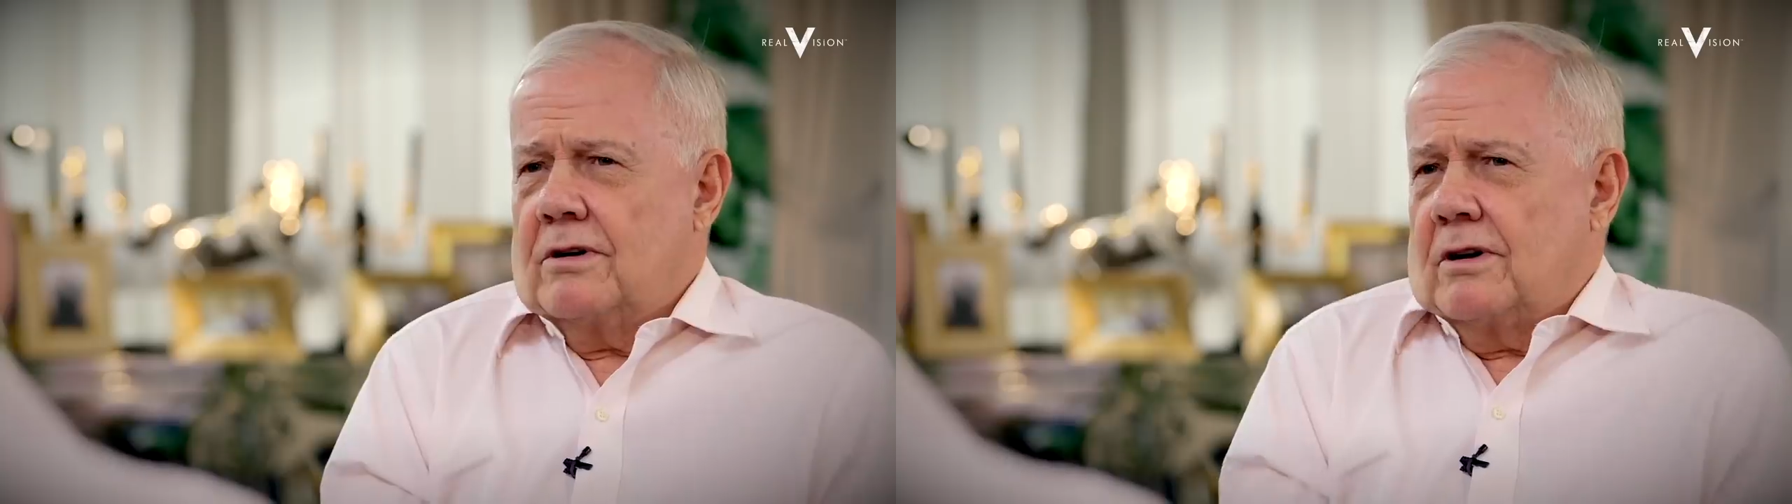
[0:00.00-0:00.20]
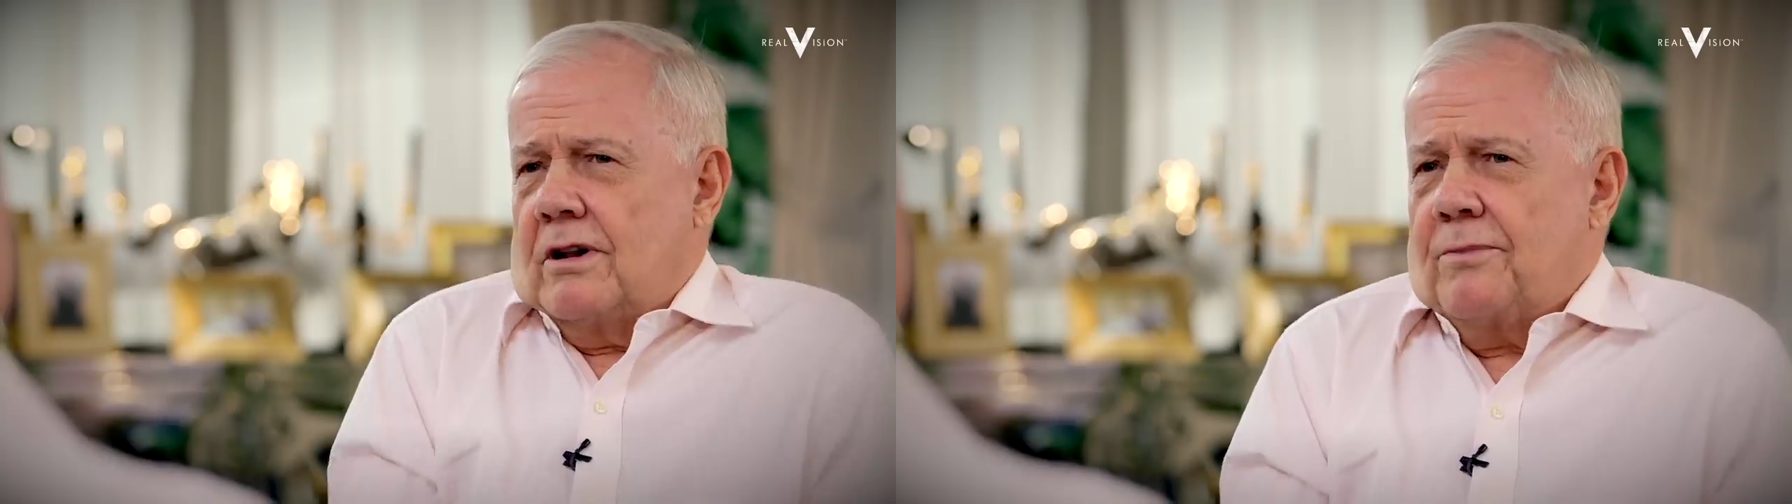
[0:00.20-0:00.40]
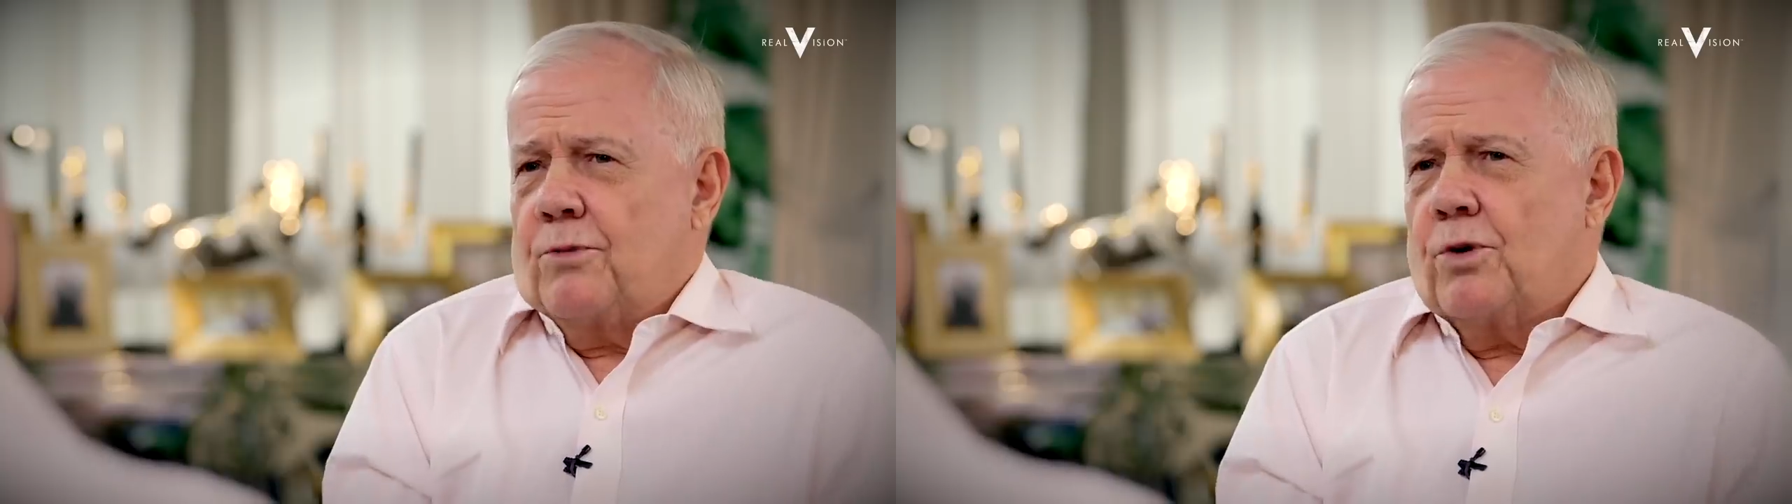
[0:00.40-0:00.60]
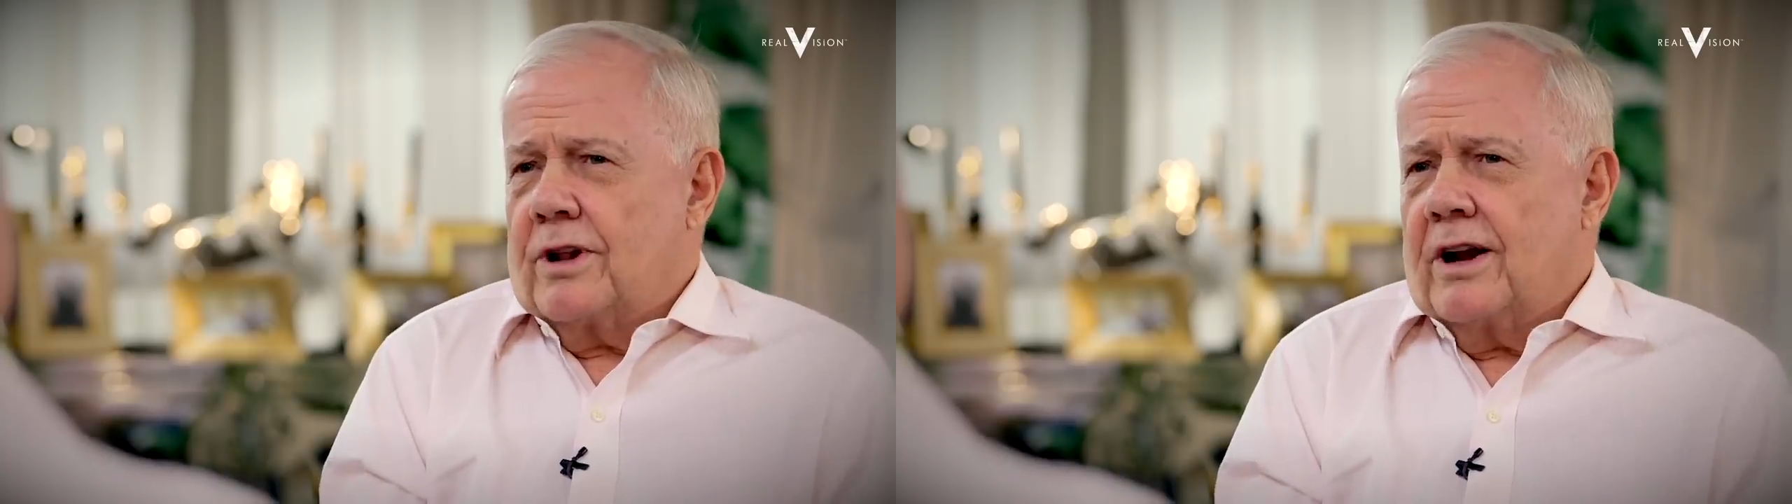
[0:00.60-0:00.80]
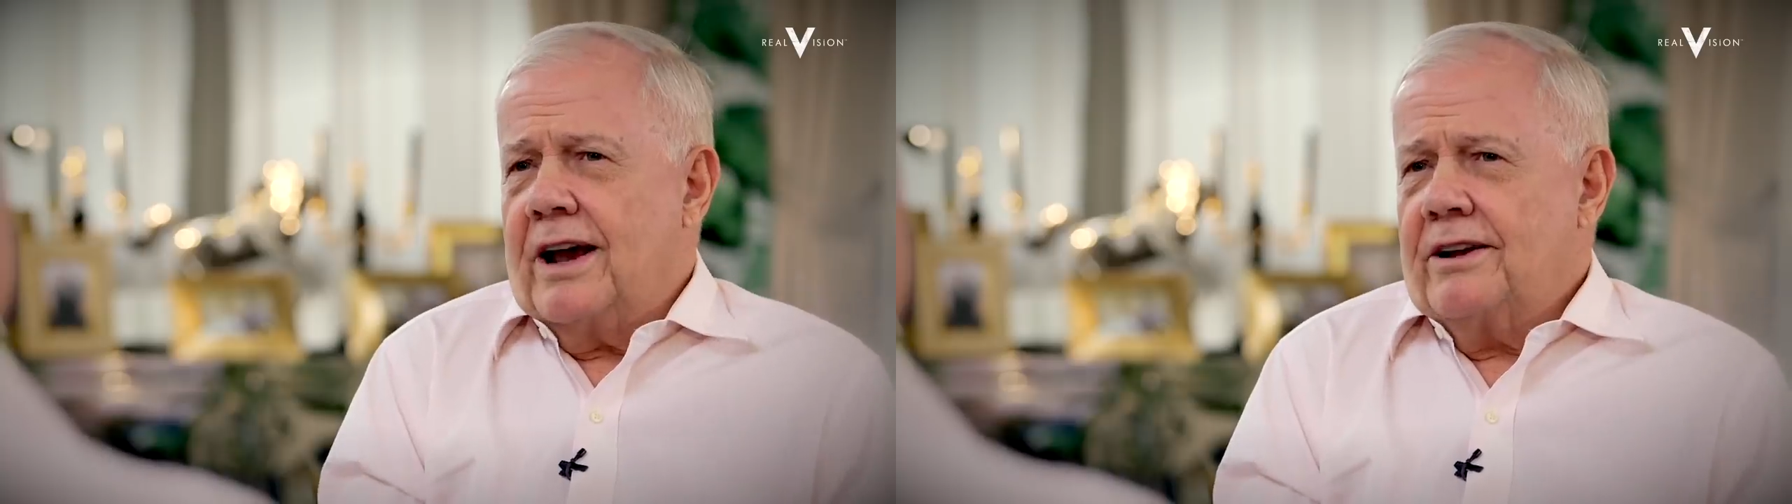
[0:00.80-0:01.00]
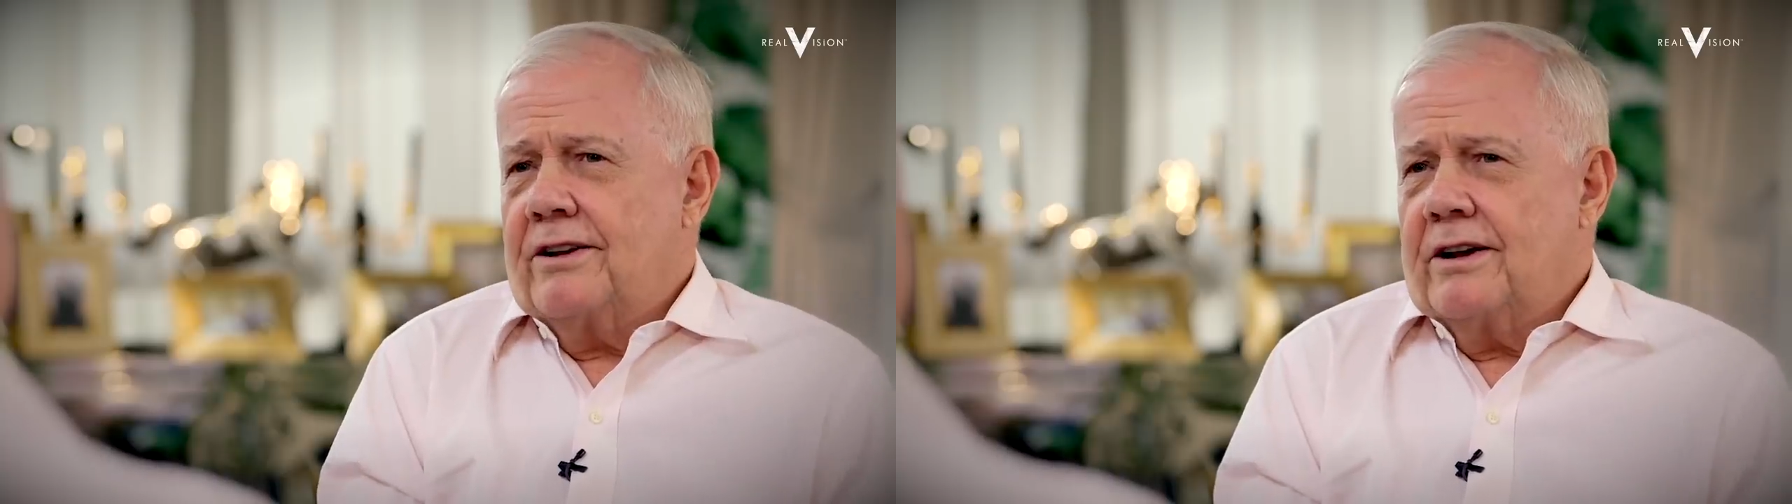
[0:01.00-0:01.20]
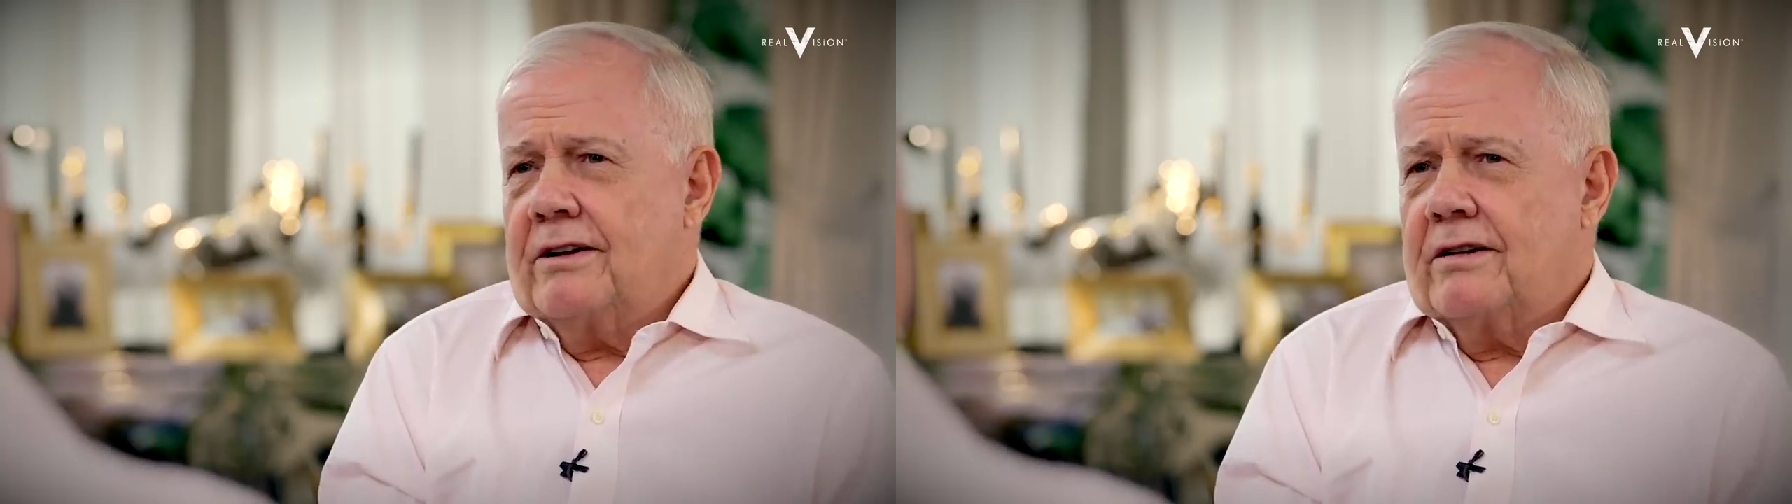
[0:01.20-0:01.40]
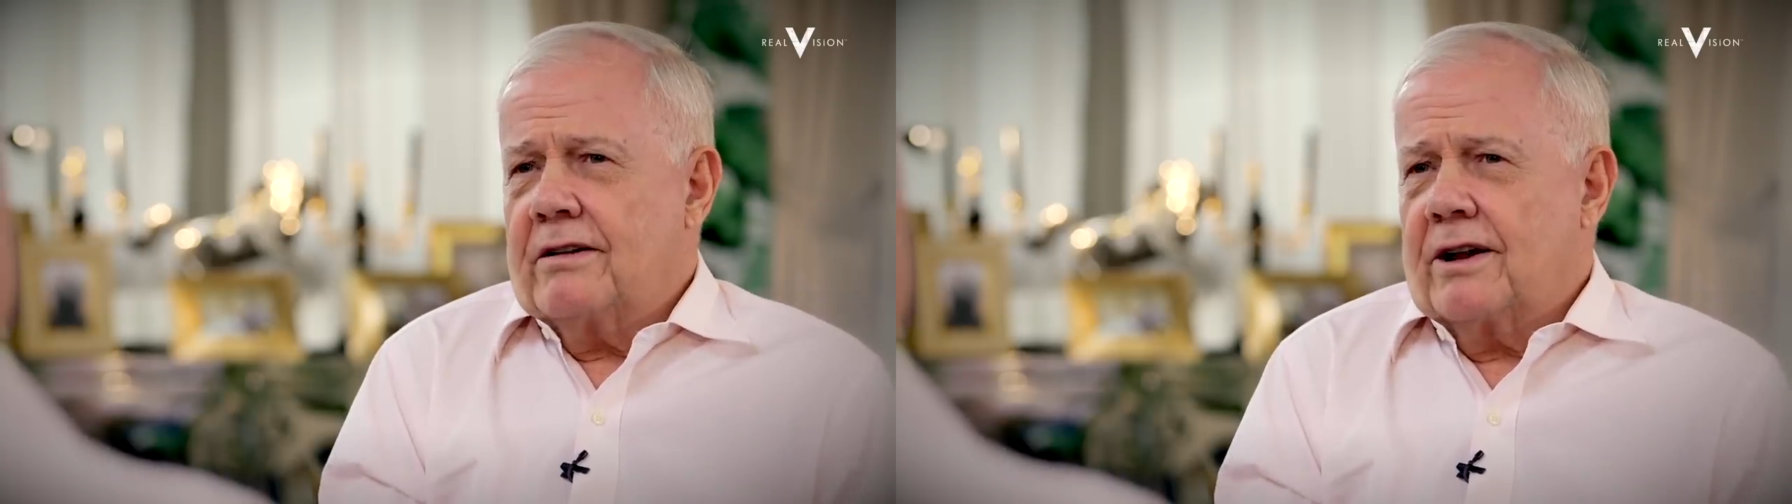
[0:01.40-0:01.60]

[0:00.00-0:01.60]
a lot more than I did.